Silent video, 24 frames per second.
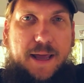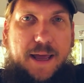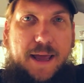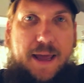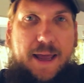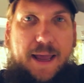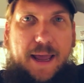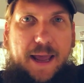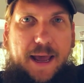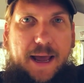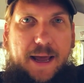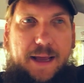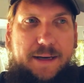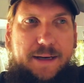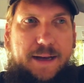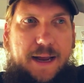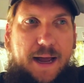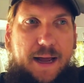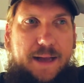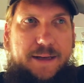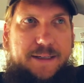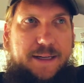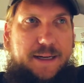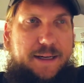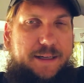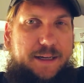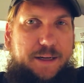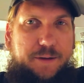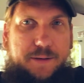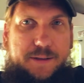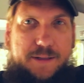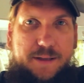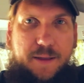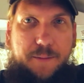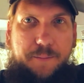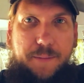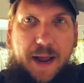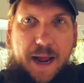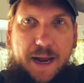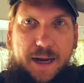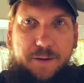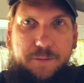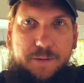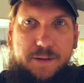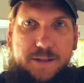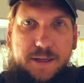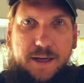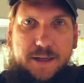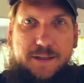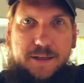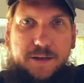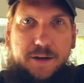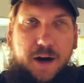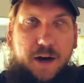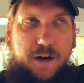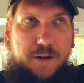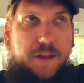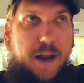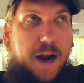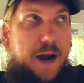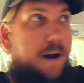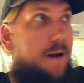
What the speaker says: And Danielle was in the back. It was nice and dark there.